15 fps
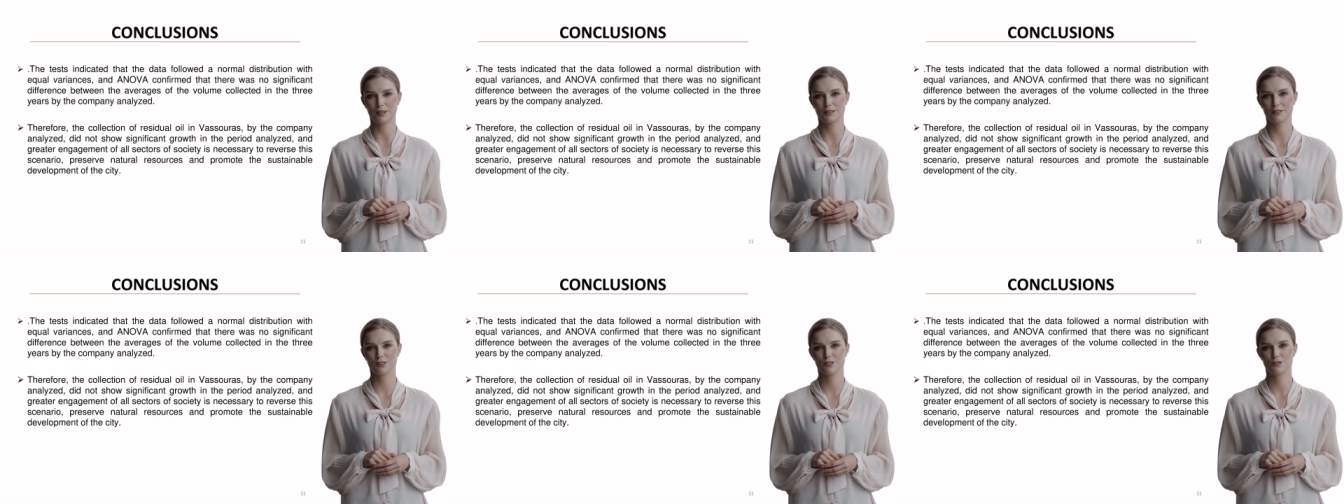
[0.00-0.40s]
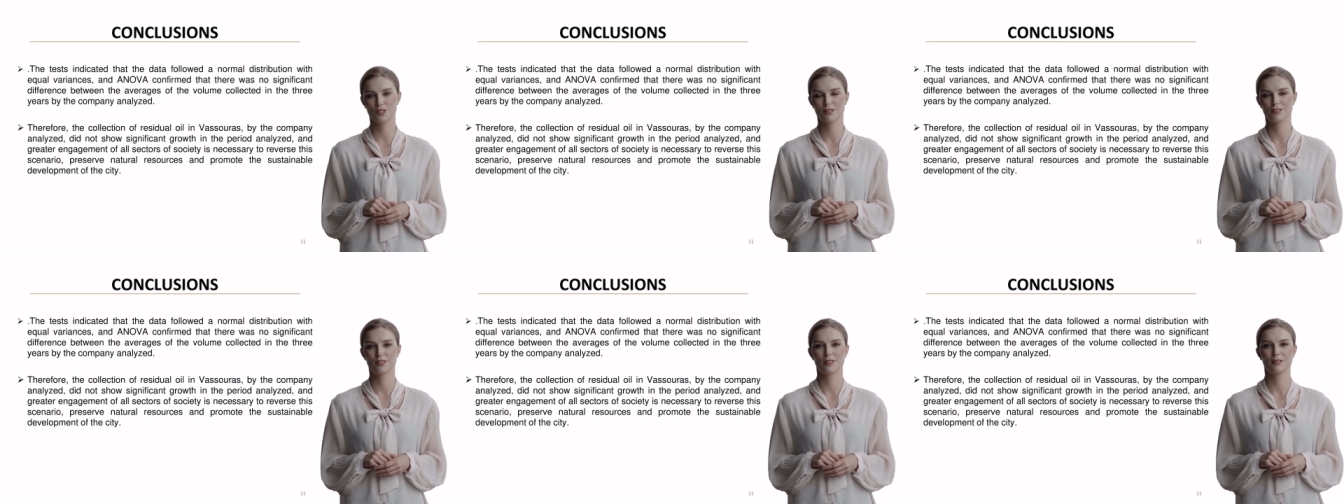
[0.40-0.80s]

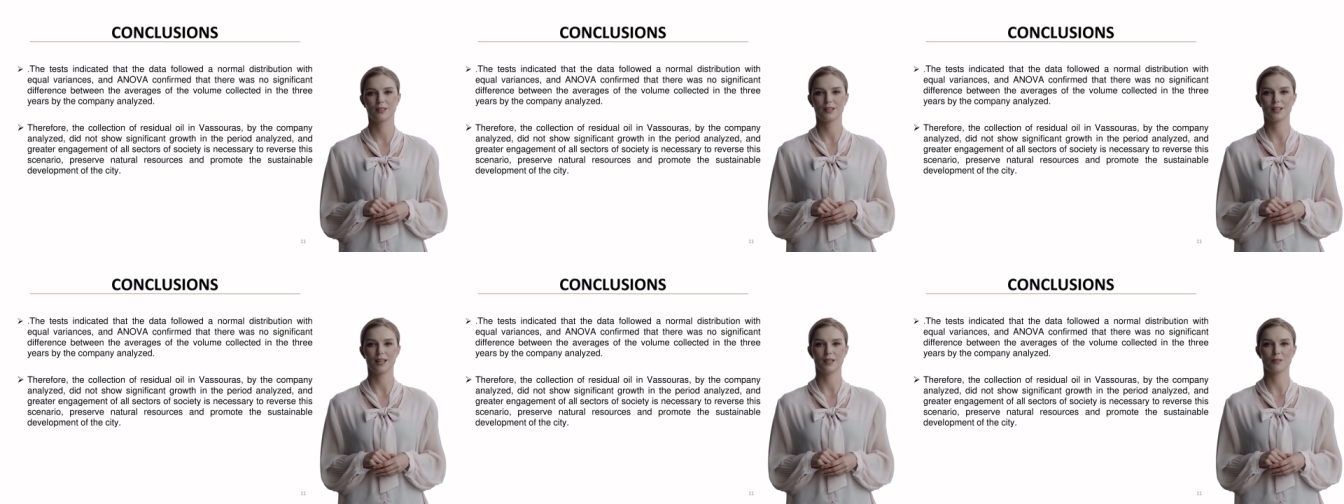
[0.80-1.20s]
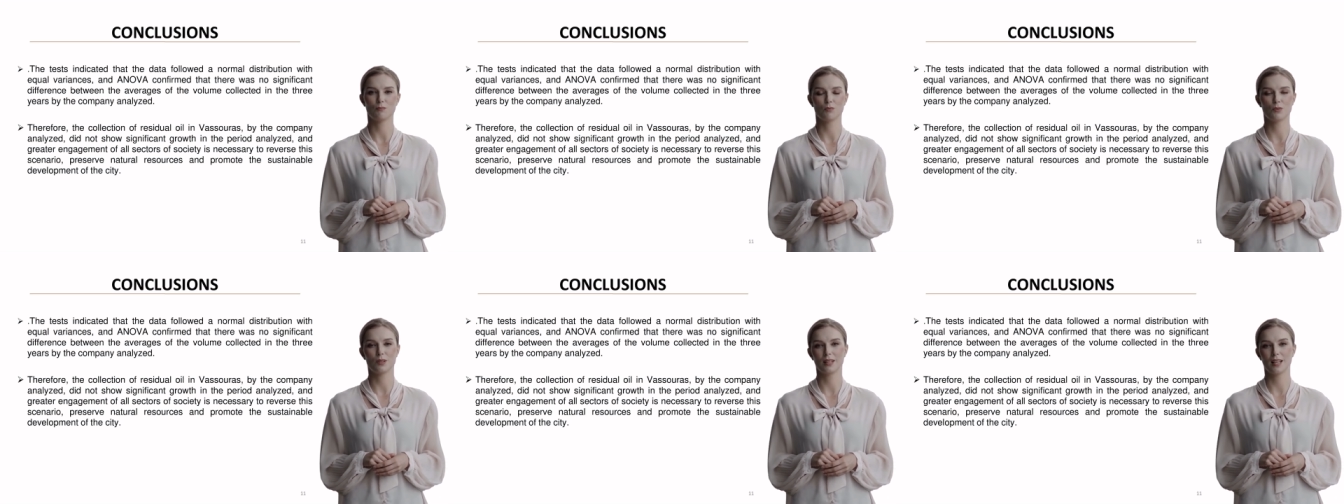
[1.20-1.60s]
suggesting the need
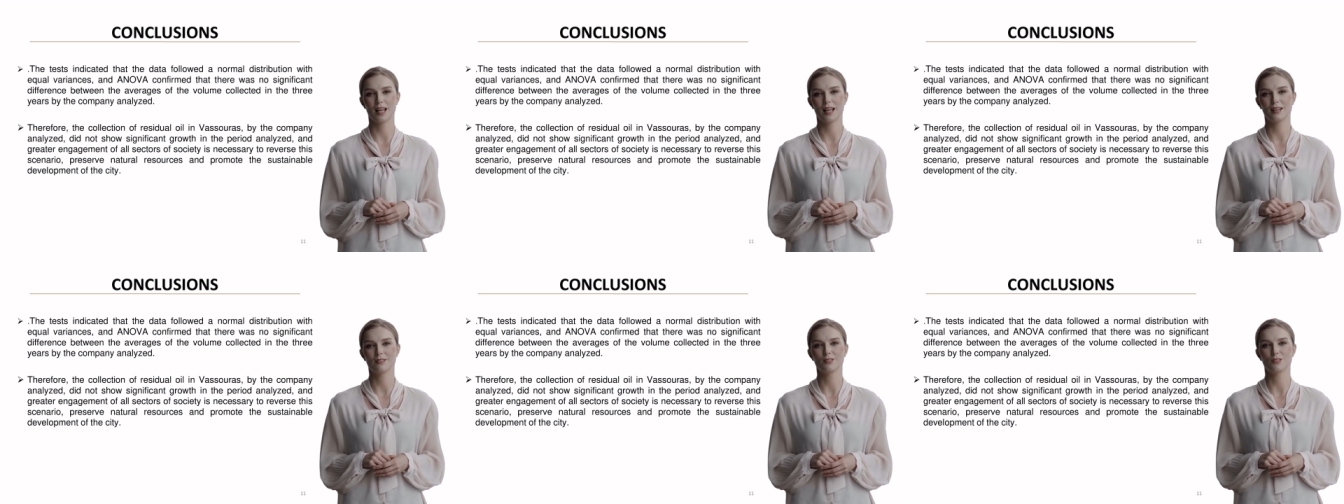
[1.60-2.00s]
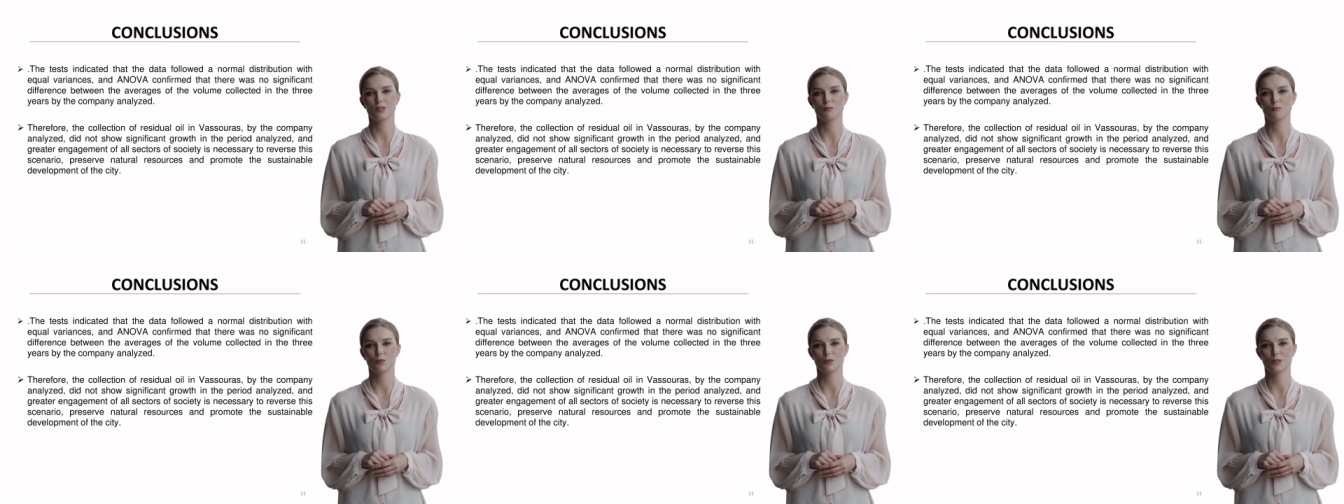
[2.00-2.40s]
for enhanced
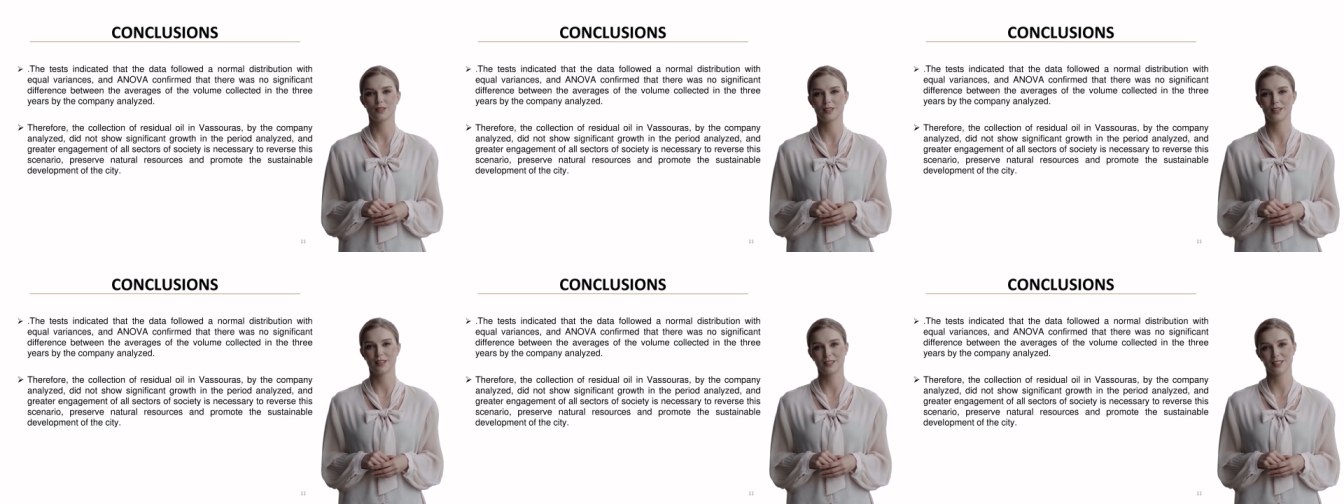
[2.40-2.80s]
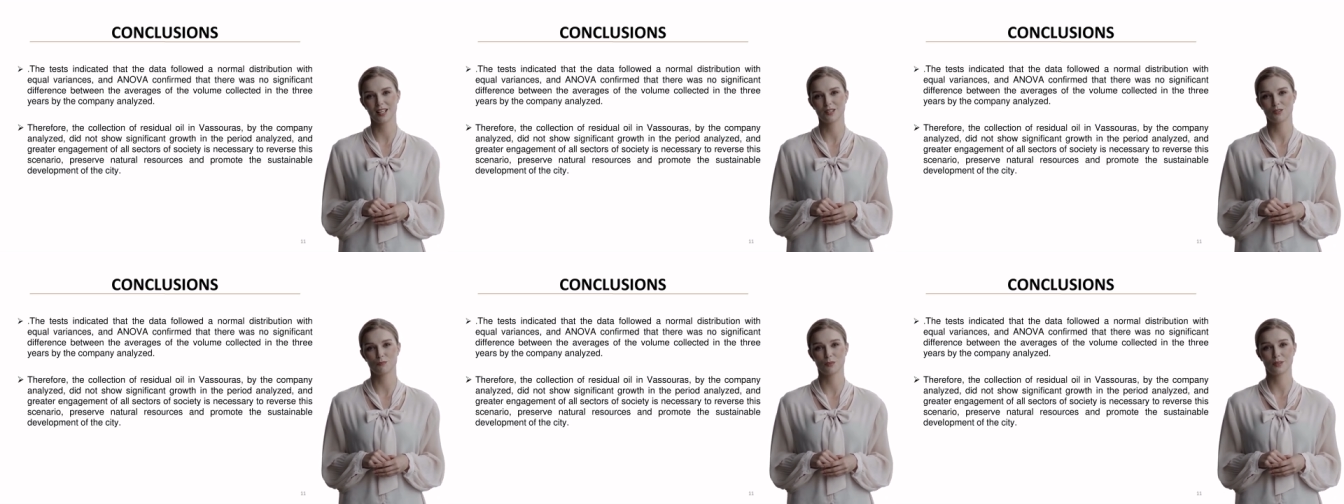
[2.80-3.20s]
community
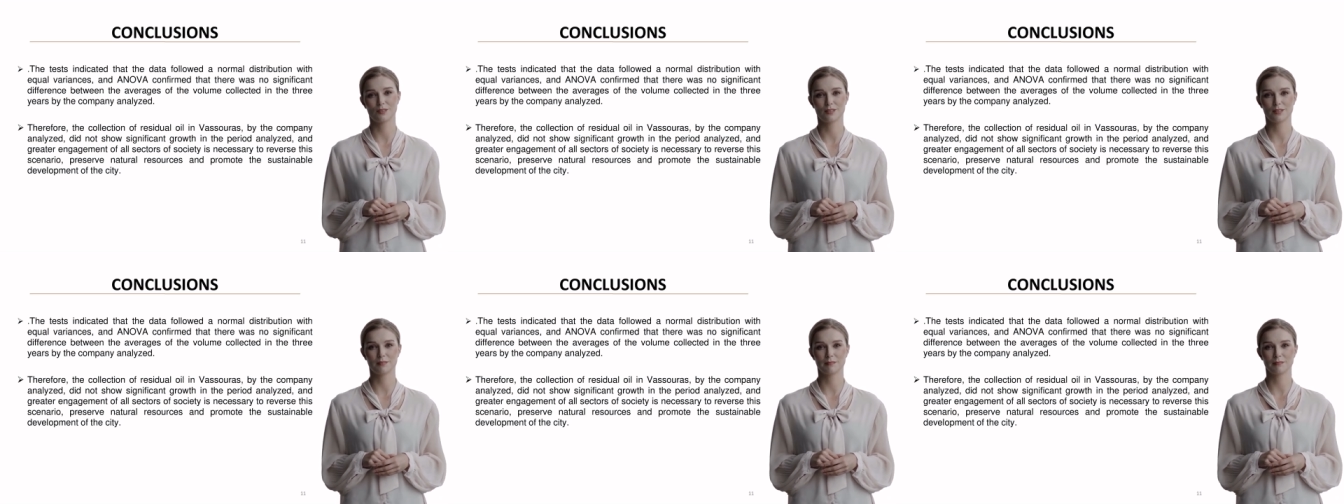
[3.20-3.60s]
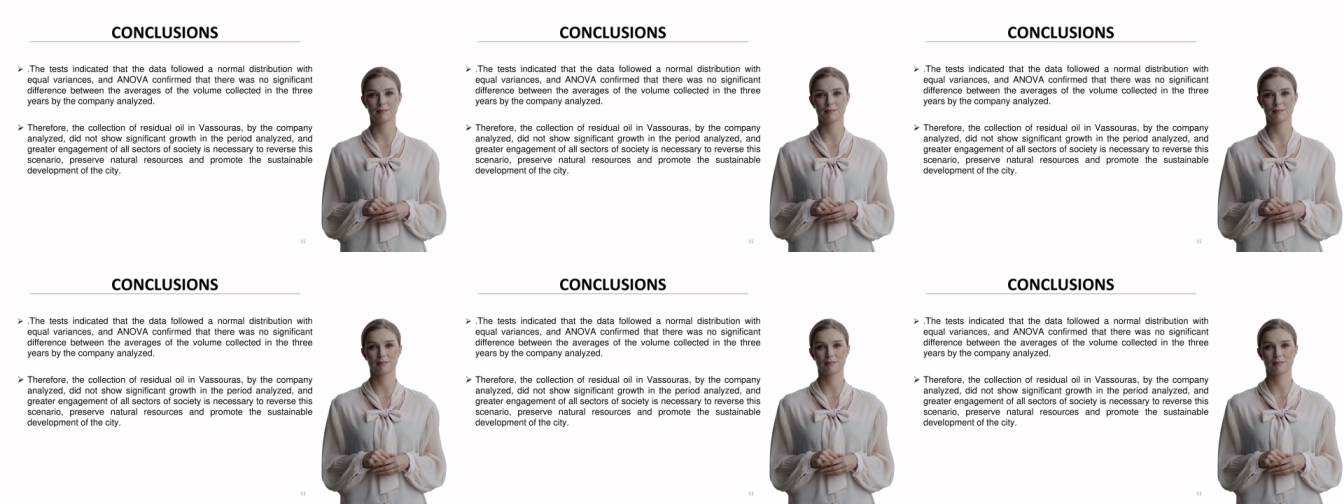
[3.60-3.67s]
engagement.